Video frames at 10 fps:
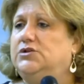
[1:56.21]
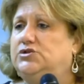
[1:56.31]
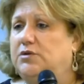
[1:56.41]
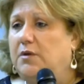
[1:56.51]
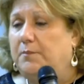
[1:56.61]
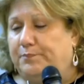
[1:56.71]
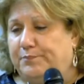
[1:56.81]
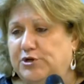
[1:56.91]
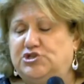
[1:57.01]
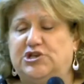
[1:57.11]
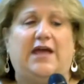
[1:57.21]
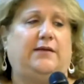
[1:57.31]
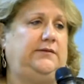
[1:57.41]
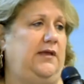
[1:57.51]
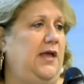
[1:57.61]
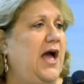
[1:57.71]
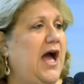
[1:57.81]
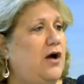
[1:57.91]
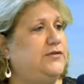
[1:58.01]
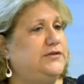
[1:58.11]
to project
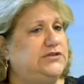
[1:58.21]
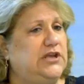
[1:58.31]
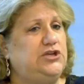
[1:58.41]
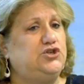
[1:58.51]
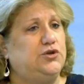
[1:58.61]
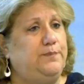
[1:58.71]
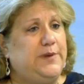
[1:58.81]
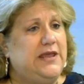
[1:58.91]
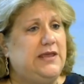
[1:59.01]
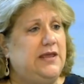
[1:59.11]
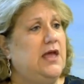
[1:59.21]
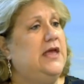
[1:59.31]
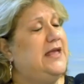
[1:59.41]
how the city should be